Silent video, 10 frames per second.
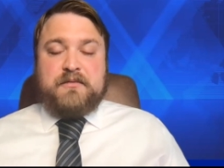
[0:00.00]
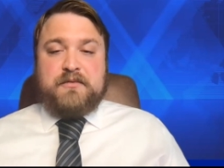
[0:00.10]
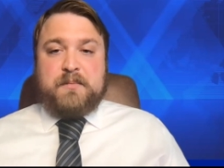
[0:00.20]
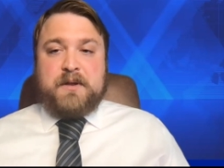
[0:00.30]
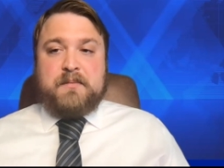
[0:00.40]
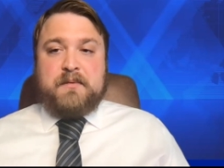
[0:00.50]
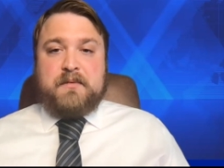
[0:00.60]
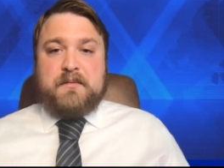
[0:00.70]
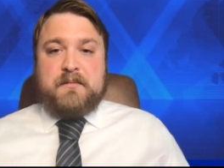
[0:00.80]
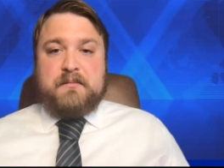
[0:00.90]
for
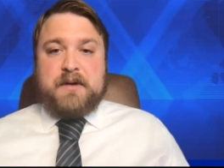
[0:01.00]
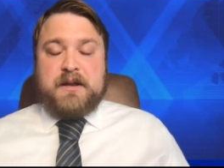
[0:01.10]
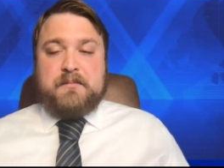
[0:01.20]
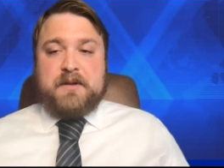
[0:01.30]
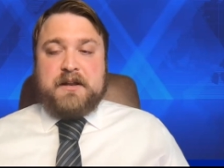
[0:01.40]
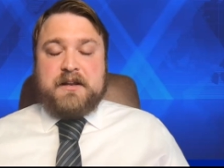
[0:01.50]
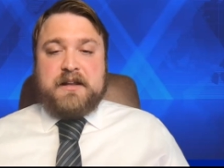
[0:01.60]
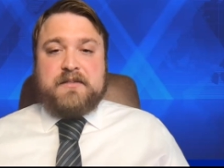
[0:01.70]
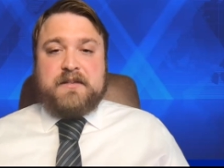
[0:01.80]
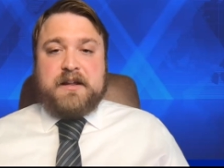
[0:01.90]
people by being
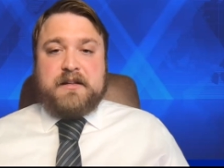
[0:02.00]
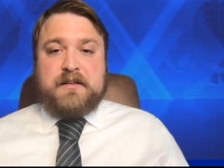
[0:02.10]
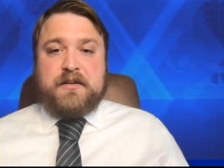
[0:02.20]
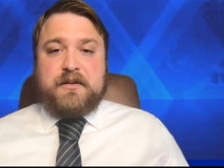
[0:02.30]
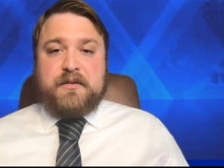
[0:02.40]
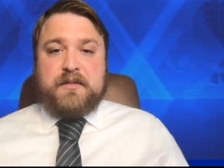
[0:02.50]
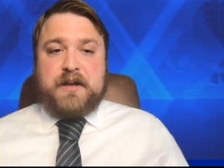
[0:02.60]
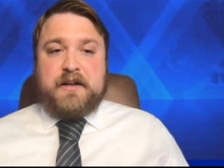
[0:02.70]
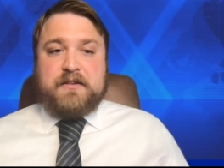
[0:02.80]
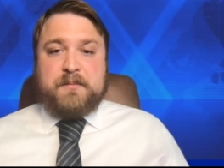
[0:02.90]
less likely to go to the
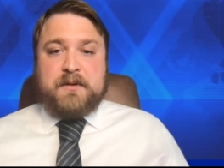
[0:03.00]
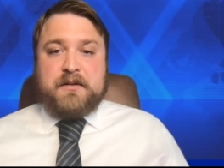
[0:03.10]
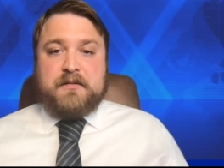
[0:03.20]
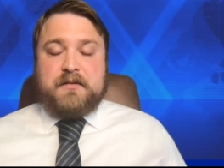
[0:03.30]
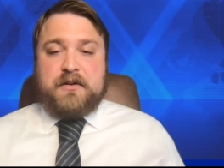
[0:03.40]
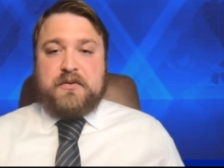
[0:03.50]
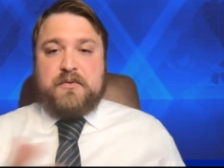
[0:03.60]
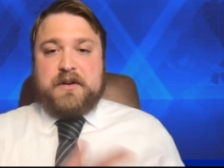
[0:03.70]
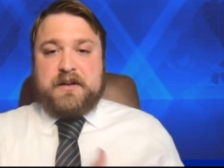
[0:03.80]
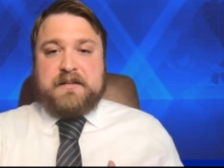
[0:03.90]
hospital,
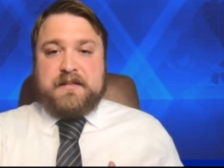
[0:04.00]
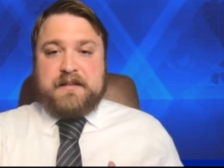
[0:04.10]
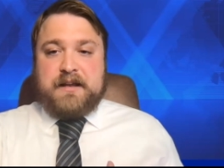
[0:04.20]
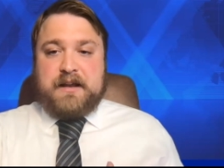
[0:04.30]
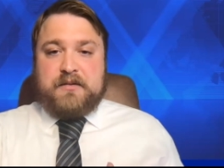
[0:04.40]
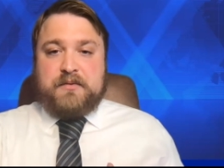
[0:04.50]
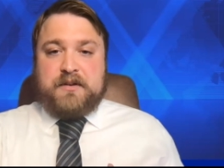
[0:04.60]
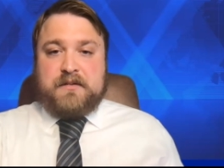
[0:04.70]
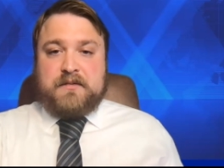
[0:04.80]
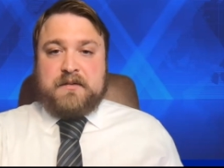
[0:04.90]
according to the data we
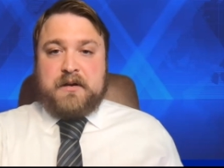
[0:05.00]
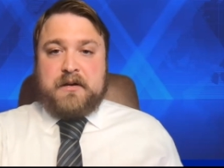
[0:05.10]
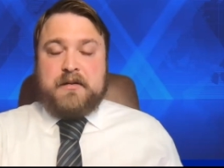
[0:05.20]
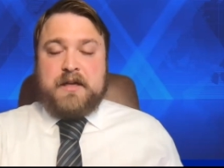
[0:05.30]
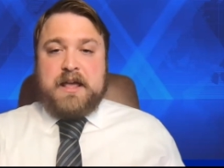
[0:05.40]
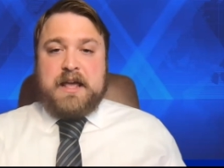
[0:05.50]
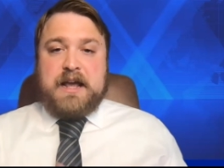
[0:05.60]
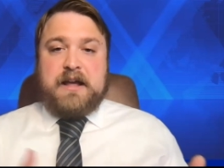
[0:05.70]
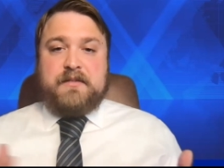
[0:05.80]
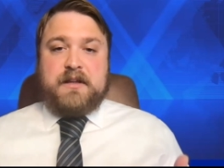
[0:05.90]
just saw.
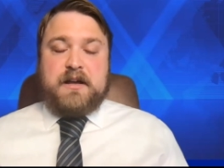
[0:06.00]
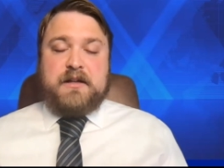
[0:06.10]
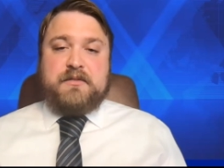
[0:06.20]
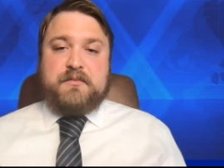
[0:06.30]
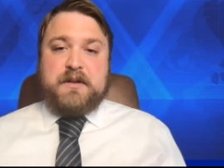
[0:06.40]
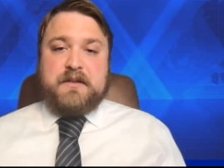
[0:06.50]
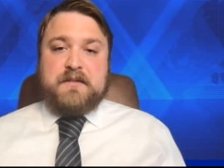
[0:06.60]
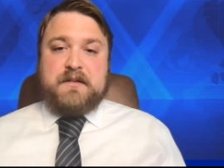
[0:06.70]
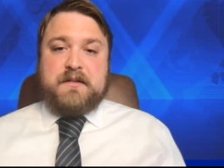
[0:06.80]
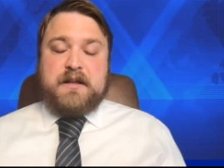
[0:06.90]
And the other
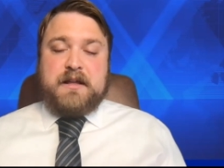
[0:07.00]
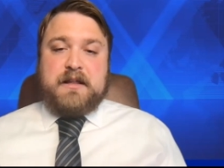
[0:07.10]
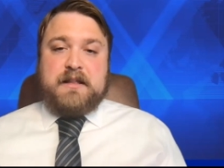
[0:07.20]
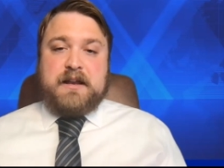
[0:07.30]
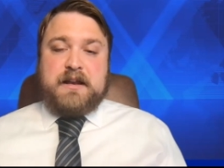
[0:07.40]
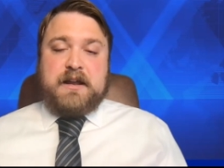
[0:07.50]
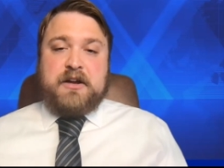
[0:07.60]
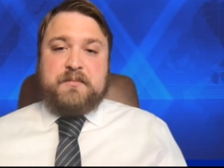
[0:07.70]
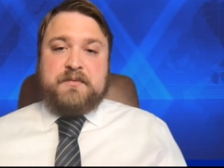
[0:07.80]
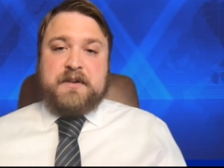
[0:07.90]
reason that it
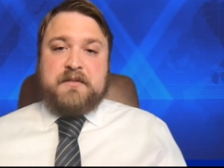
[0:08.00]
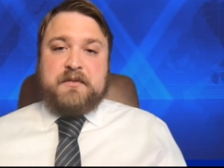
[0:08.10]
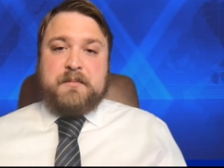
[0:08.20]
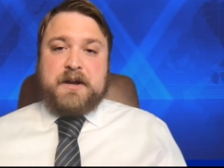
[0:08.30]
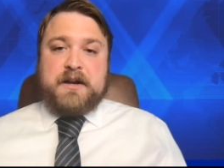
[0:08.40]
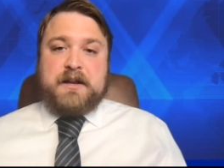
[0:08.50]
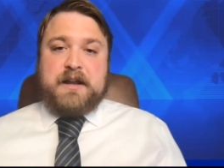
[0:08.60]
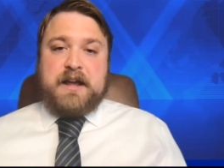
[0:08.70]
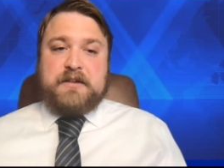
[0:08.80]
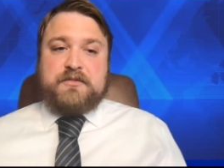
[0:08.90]
helps
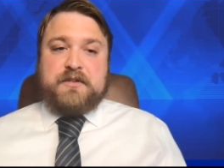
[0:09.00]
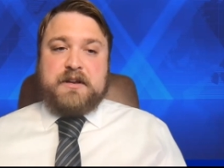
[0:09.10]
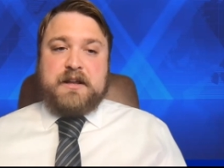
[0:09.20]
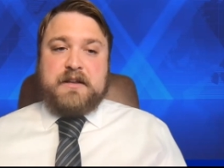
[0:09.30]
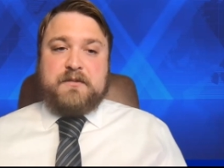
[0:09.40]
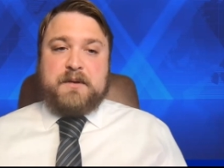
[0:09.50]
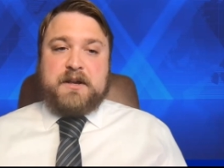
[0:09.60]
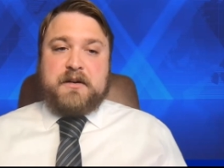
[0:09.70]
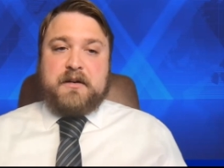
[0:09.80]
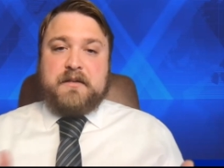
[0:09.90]
everybody actually is
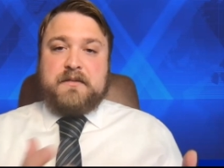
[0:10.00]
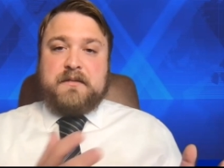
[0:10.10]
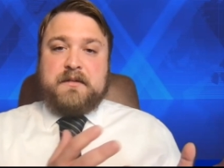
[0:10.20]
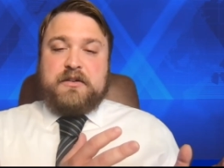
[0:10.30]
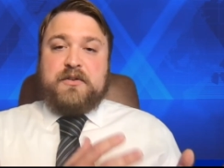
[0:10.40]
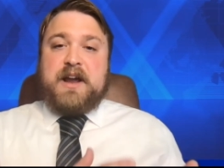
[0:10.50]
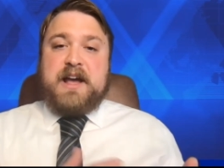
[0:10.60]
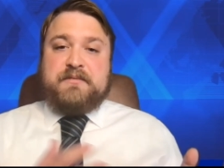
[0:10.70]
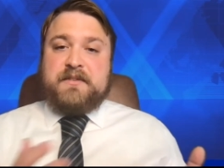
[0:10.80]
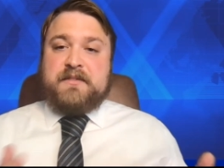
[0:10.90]
because you're
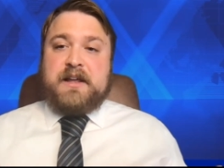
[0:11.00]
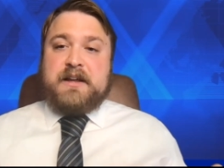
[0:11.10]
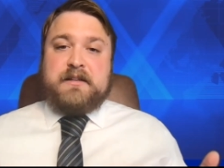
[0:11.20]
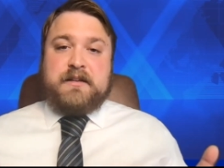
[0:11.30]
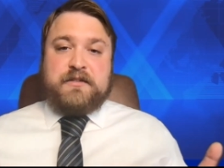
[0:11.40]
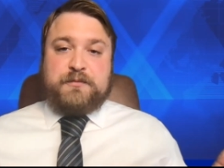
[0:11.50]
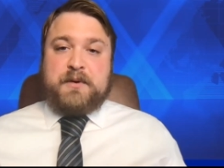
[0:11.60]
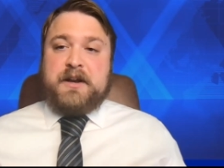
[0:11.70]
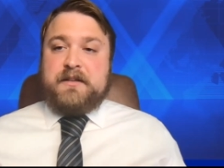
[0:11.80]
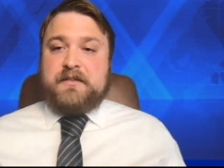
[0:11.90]
half as likely to
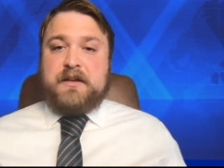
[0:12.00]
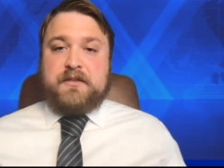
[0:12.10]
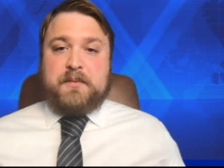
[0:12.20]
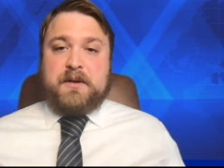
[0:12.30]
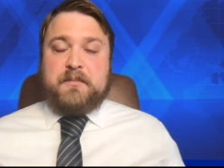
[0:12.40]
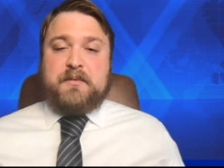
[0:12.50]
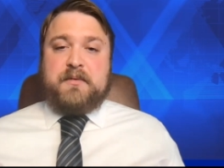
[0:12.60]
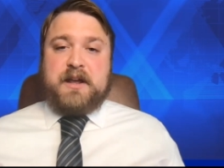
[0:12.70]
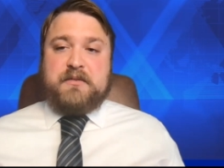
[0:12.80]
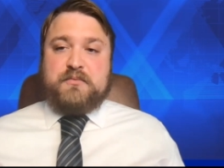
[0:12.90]
spread it to other
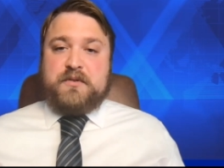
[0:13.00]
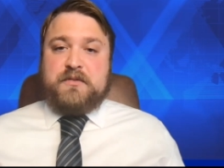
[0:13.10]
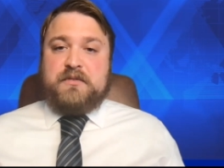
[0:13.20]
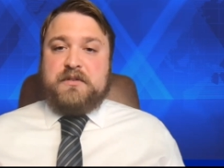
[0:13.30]
people and would